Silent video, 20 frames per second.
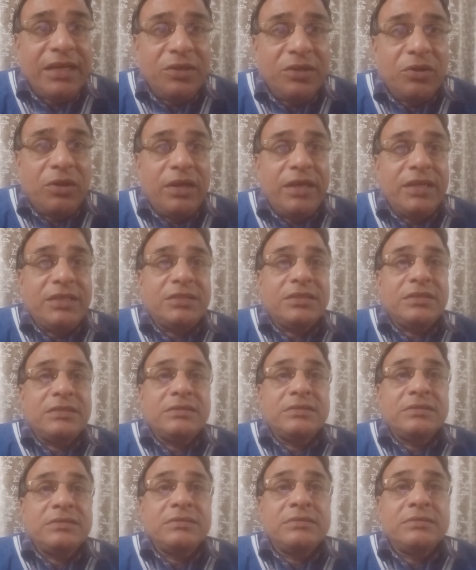knowledge,
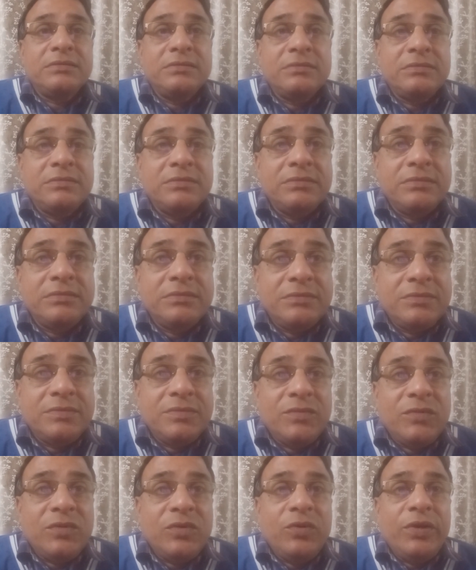
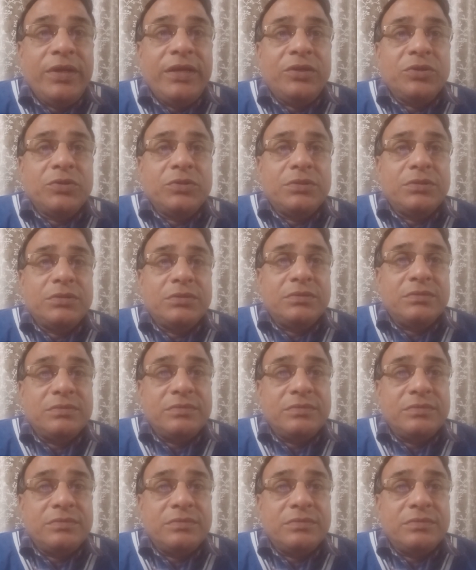you need to